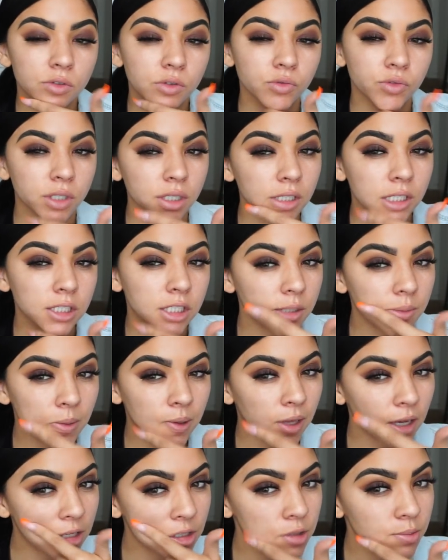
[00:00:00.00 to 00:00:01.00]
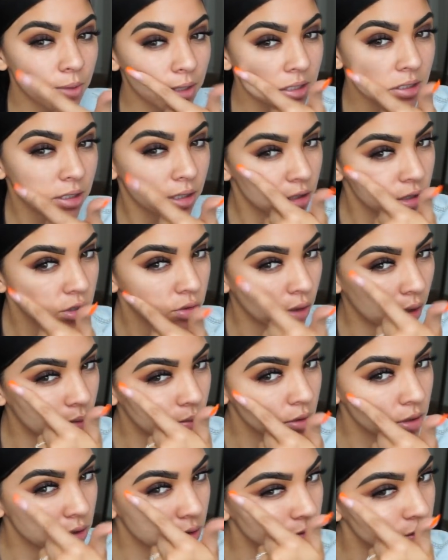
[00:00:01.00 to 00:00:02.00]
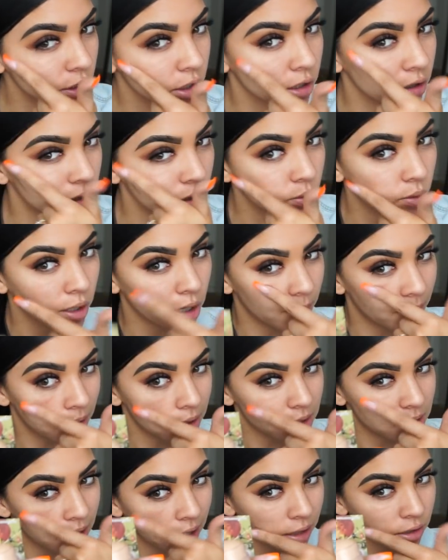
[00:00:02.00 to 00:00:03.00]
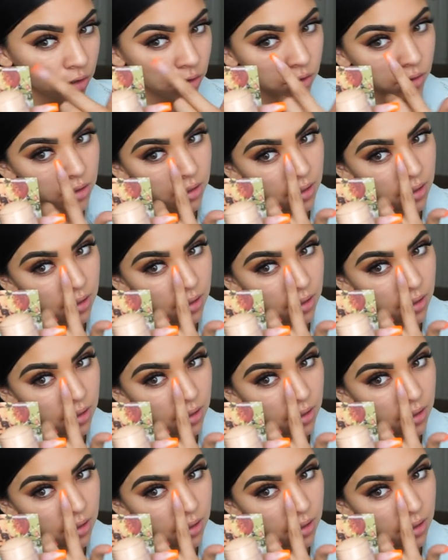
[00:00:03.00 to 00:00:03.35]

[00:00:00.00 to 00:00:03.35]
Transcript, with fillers: really deep cleanse my skin, so I wasn't really going to worry about texture